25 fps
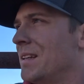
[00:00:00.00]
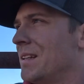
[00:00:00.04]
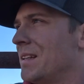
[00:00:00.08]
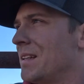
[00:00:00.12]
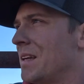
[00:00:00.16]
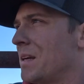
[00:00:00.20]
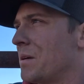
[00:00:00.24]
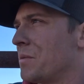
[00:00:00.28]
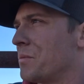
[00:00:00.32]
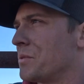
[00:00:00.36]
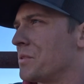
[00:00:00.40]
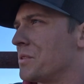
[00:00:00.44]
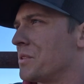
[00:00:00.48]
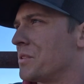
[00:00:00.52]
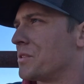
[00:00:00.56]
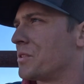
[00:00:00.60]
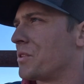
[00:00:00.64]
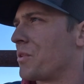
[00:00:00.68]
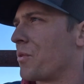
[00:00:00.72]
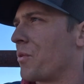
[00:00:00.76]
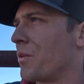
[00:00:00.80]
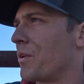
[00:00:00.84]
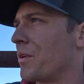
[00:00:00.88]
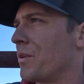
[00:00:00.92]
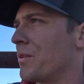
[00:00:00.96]
that was the
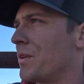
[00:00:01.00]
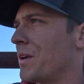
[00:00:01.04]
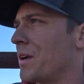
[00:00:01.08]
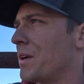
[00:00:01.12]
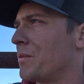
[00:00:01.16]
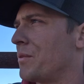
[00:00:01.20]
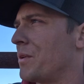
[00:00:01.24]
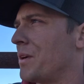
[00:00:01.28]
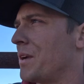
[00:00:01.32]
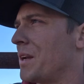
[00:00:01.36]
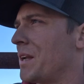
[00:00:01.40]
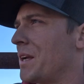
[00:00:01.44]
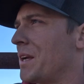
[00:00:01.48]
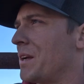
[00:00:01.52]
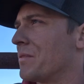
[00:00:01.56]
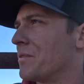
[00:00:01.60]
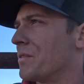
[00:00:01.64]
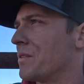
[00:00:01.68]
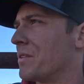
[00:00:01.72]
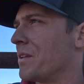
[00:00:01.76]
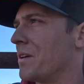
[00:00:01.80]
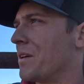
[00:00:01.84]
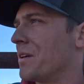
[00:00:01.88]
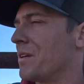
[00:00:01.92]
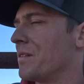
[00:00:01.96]
story on that red
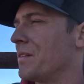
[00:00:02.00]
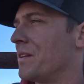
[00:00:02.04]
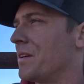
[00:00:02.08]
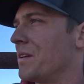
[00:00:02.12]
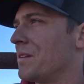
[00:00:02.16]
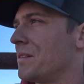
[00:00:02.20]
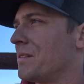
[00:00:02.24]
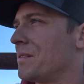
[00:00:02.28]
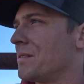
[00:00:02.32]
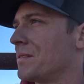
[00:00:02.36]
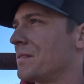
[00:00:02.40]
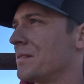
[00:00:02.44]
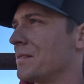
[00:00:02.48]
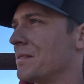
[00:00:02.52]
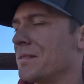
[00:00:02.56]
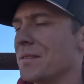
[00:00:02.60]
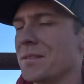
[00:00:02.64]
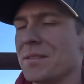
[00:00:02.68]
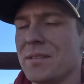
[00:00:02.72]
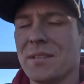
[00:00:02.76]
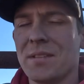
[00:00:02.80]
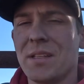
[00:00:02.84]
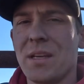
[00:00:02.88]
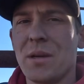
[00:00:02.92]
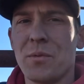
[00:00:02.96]
heifer there
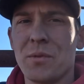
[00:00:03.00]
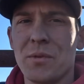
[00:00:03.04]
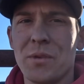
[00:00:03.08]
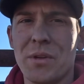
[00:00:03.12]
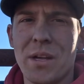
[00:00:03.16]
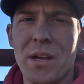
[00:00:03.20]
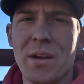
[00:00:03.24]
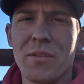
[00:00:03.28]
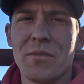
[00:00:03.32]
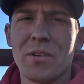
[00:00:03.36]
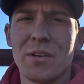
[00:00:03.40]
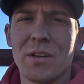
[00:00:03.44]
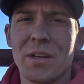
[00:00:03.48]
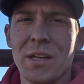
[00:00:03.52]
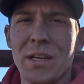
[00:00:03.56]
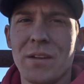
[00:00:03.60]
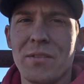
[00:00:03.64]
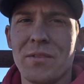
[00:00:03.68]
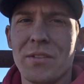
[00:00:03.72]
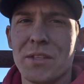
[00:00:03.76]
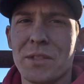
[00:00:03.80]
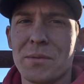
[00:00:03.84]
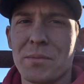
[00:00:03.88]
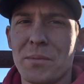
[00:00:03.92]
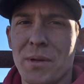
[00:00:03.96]
that will never
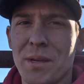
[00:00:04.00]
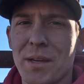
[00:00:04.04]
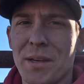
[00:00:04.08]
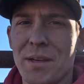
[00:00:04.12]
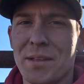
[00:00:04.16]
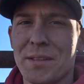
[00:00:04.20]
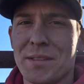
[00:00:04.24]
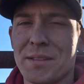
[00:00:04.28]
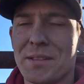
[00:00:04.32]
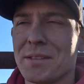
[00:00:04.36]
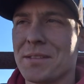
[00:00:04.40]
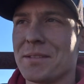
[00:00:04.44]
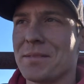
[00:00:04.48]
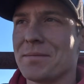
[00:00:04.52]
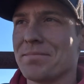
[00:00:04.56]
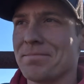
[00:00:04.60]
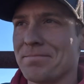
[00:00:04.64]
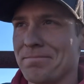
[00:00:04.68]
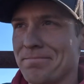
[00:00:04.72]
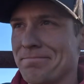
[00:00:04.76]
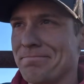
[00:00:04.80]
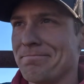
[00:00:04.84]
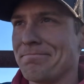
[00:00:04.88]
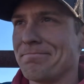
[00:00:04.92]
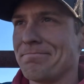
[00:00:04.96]
leave this place.
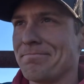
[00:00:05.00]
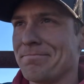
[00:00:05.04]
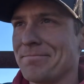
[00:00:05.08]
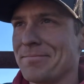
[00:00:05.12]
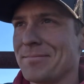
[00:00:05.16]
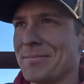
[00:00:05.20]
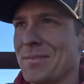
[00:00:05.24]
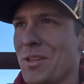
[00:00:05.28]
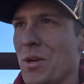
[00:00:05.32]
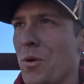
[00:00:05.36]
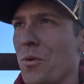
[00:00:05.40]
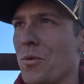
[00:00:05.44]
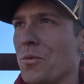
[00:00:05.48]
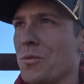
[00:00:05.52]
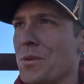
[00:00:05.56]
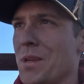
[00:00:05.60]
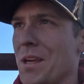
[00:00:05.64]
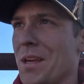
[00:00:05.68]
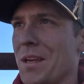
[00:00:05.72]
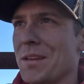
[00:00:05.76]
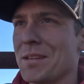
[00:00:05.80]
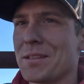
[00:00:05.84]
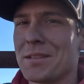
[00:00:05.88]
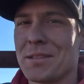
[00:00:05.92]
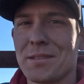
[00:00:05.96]
Ol
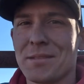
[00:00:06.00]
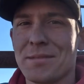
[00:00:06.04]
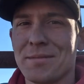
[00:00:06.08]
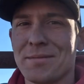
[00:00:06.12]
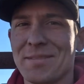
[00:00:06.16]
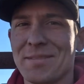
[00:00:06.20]
Tess.